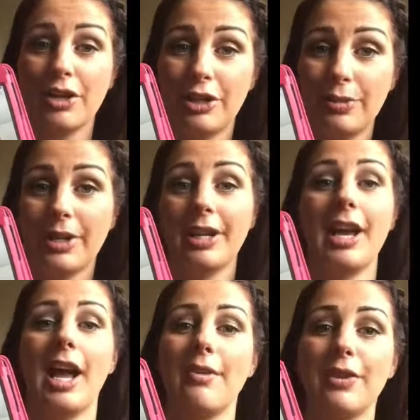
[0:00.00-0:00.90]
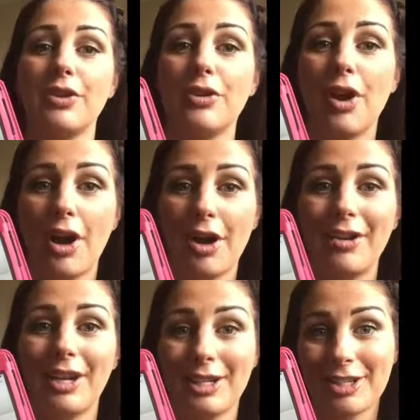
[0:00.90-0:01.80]
you're going to have your
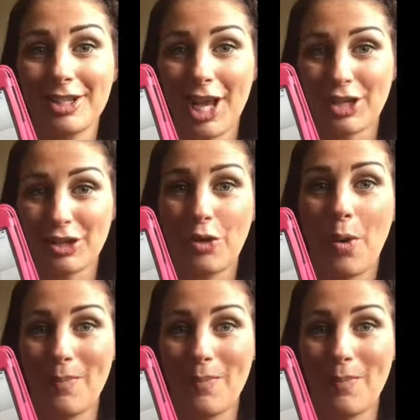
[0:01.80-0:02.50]
own international